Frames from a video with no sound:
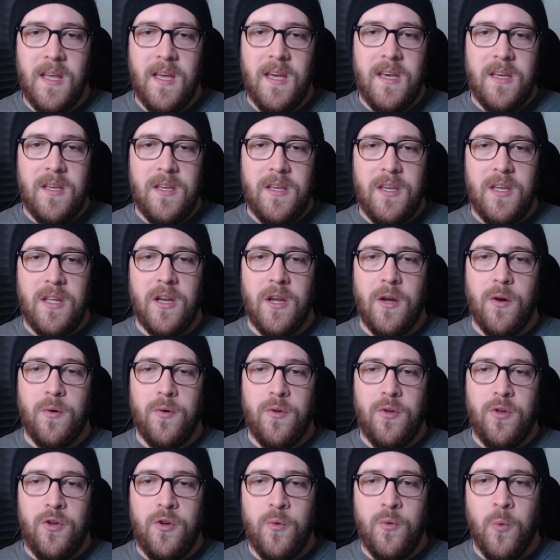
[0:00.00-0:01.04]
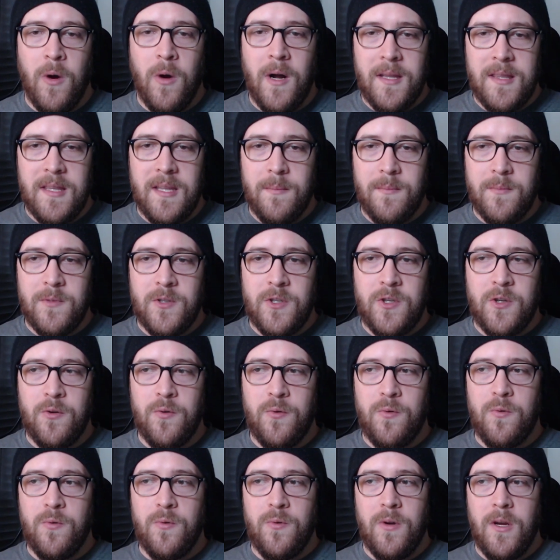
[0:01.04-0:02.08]
You know, you want them
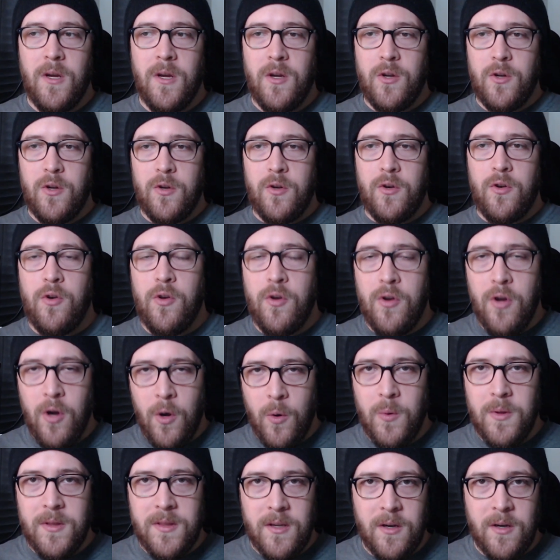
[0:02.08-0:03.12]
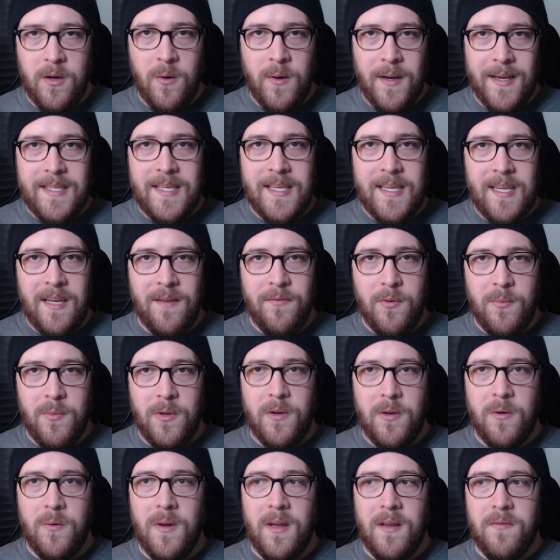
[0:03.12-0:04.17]
to know what they're going to get from
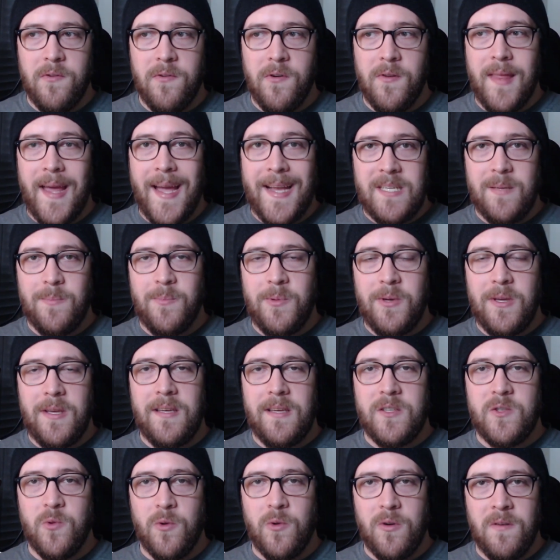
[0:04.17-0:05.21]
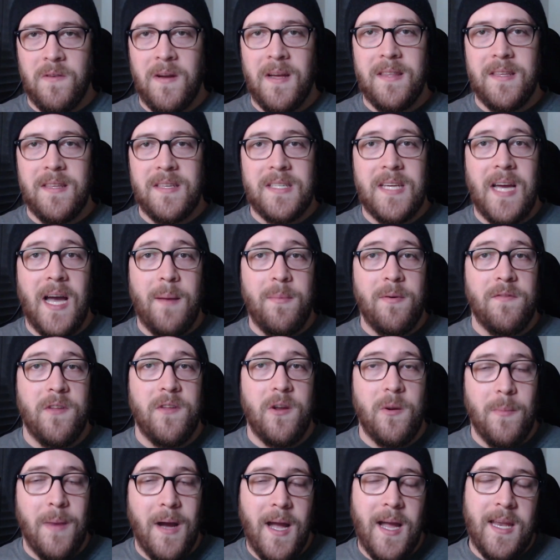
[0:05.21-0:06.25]
you, and for that to be sort of on the top of
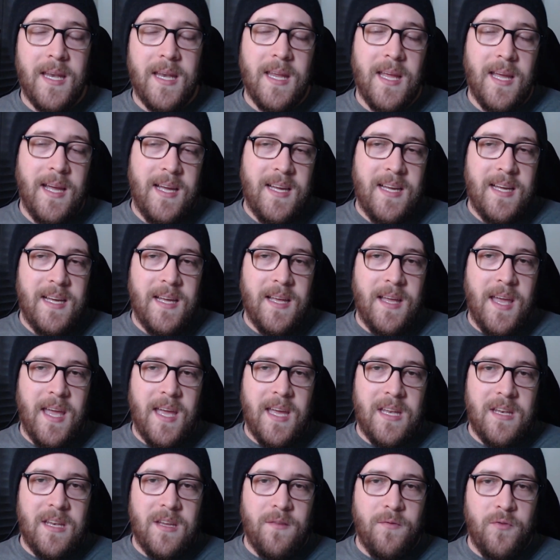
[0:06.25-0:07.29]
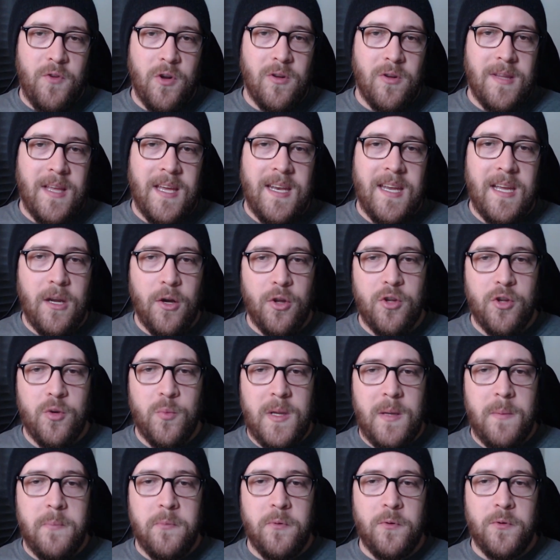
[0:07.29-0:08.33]
their mind. And if you're letting other
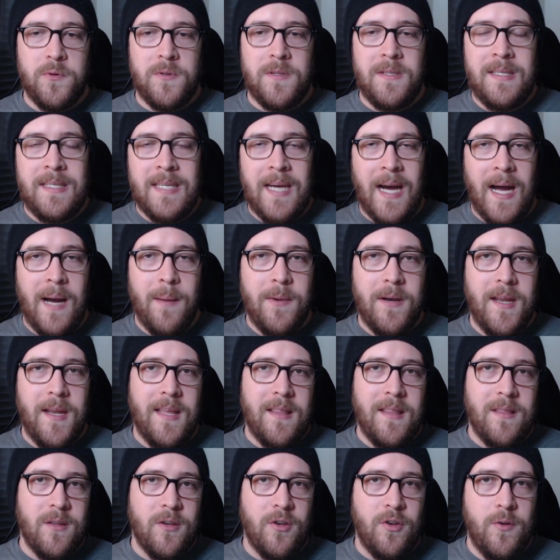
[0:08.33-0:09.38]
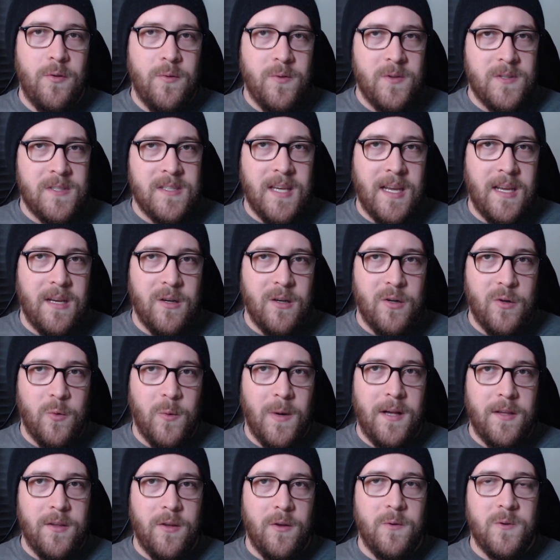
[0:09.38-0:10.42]
people dominate the news cycle
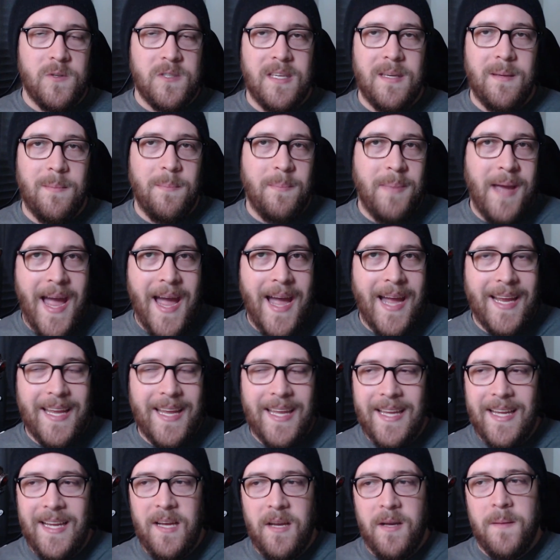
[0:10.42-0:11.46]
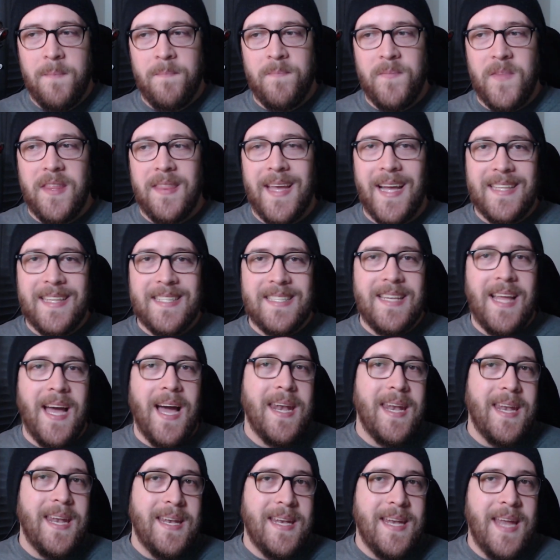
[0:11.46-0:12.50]
while you sit back, then that's
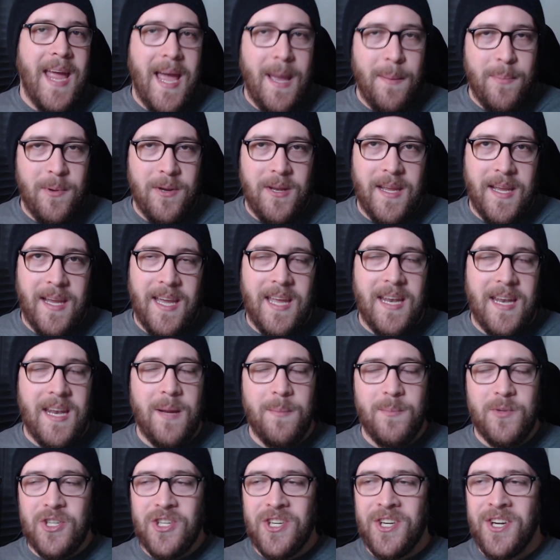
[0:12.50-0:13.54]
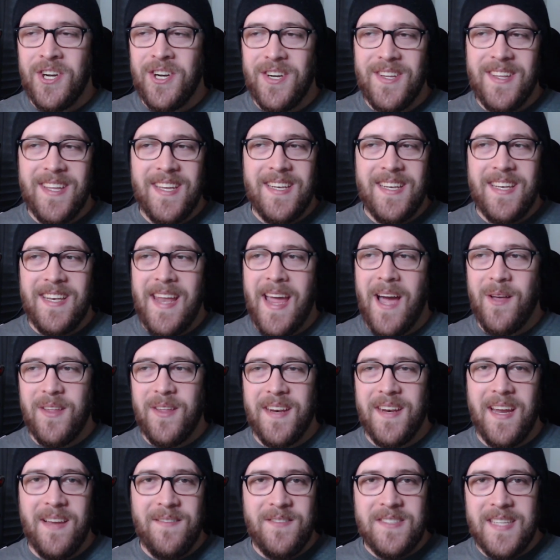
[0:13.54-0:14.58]
not happening. And I'm sure that now
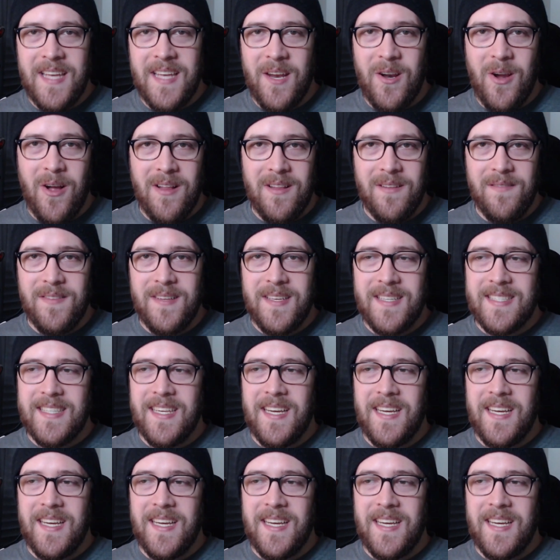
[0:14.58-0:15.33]
that I've said all of this,